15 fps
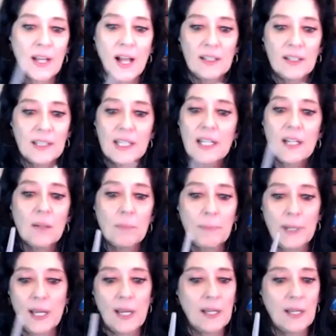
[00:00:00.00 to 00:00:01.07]
a little
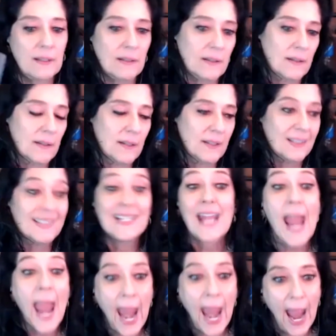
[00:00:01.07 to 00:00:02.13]
bit
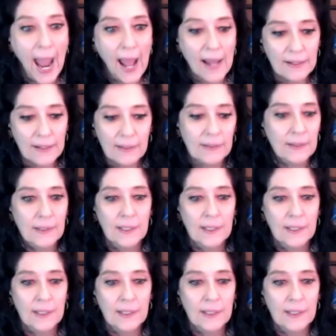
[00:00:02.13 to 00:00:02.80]
tan.